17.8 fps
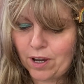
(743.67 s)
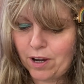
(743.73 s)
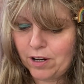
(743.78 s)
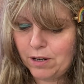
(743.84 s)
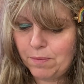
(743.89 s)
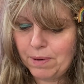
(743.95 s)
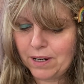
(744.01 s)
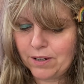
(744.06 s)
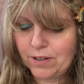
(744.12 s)

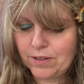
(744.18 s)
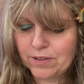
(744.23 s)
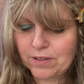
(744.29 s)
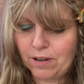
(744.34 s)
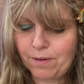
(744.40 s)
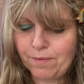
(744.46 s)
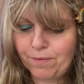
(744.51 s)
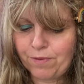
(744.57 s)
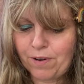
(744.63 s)
only because
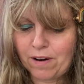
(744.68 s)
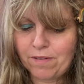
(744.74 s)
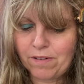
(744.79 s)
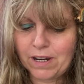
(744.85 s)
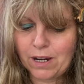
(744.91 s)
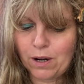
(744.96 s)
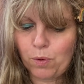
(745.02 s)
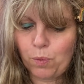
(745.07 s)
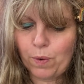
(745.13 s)
I'm
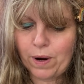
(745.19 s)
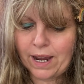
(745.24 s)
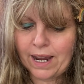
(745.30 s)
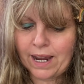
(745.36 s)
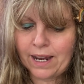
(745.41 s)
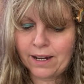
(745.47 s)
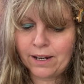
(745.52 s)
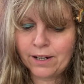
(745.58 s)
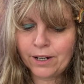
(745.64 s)
very
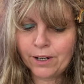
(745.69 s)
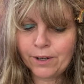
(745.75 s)
aware